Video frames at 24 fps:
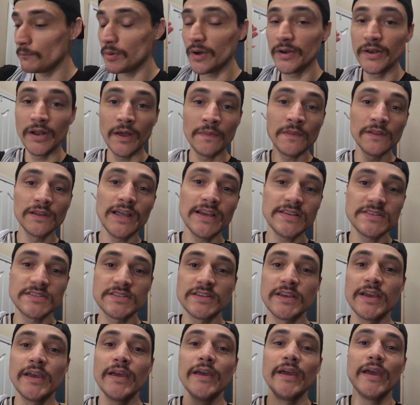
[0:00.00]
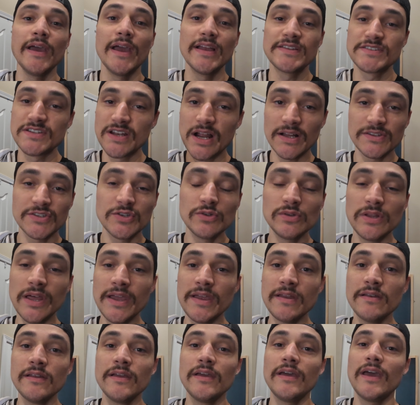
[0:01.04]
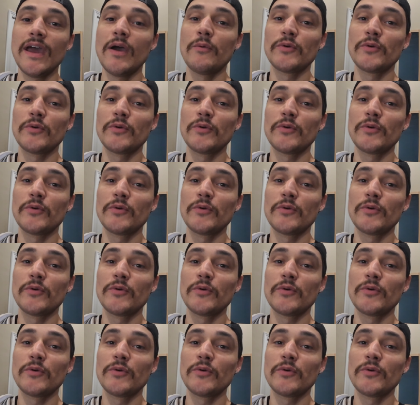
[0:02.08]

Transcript: But nonetheless, it's not too late,